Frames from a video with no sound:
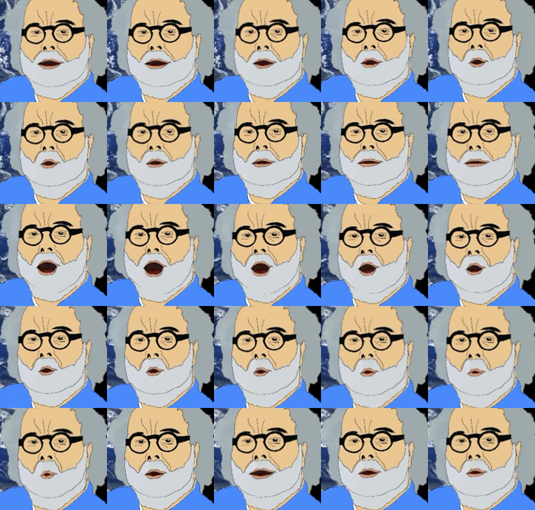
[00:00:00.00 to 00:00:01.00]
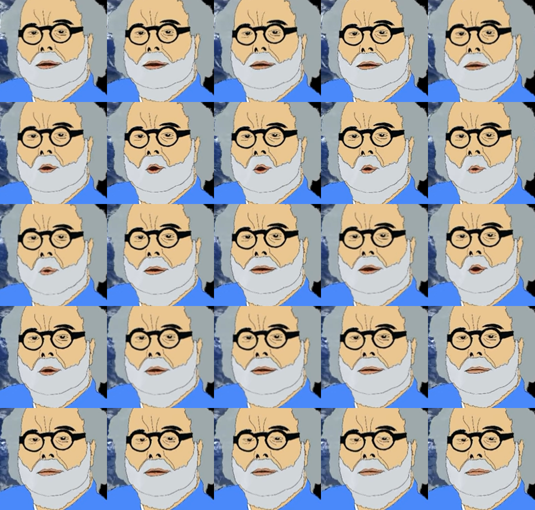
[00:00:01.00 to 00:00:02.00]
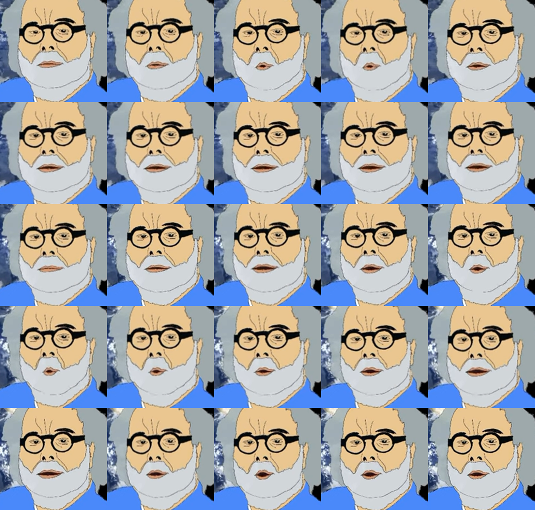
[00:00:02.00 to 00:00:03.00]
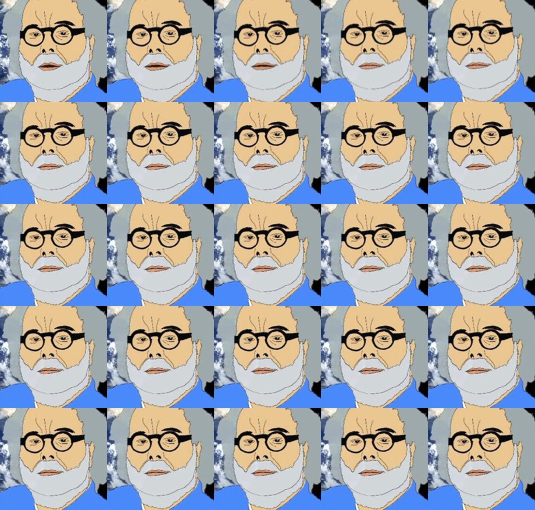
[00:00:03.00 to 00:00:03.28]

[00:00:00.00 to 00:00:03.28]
a small sample of six, but nevertheless